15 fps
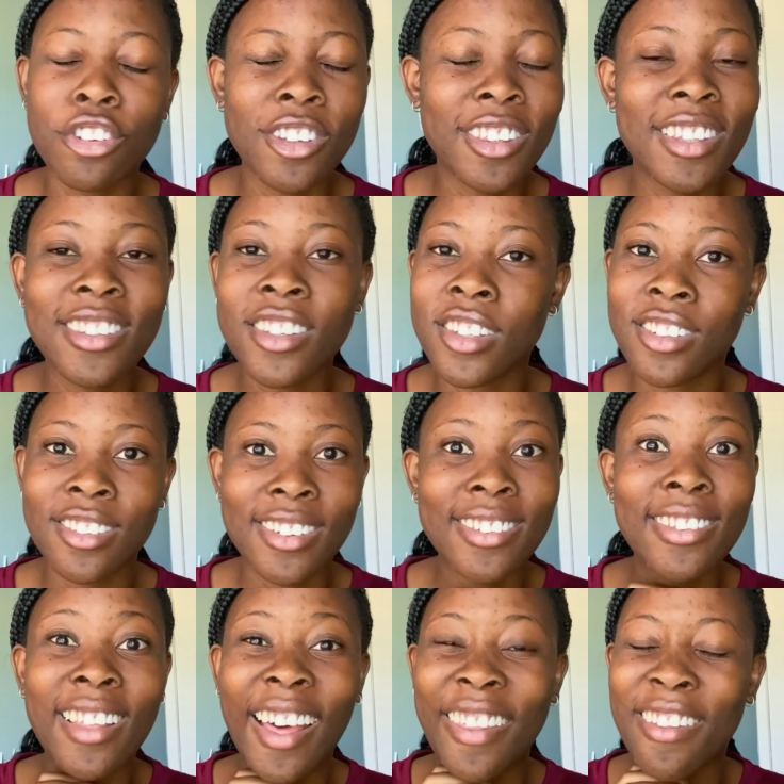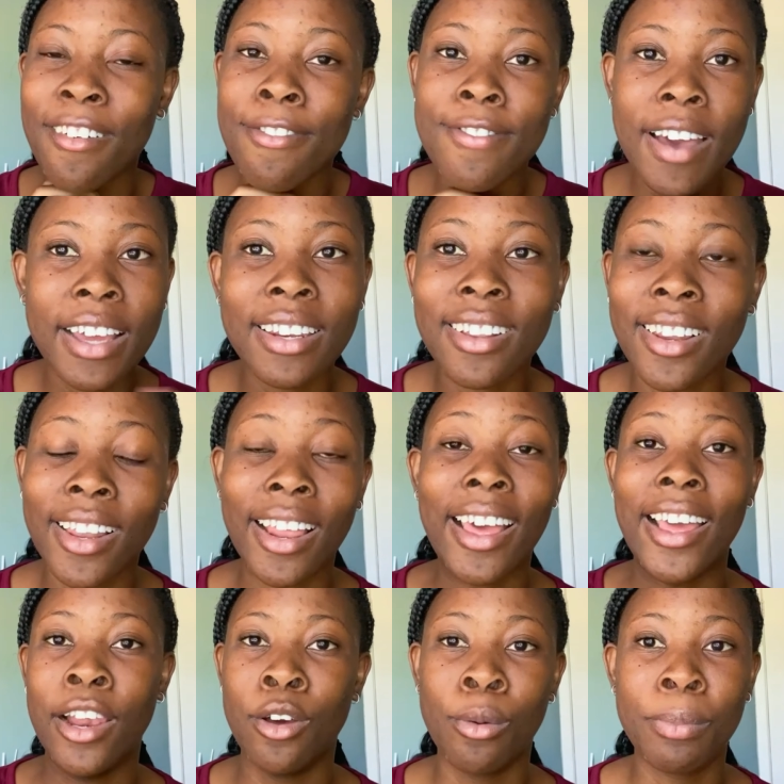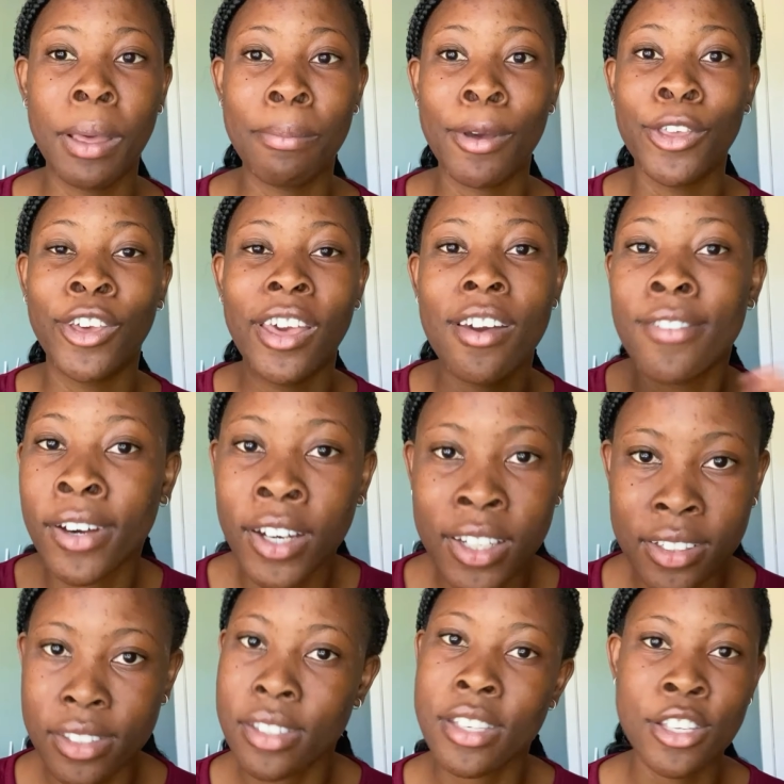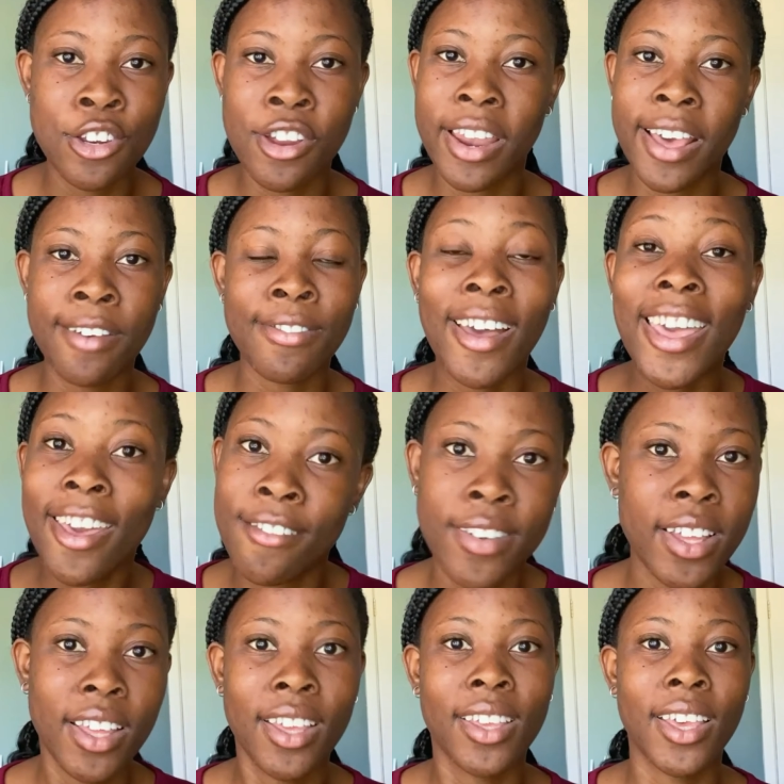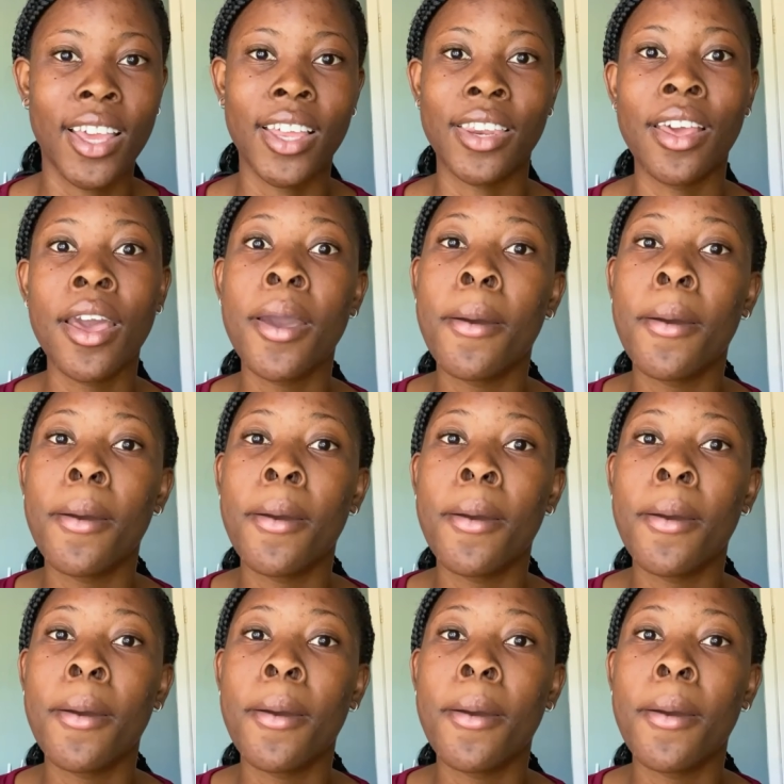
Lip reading: This is just the final LO paper you're ever gonna see in your life, ever again.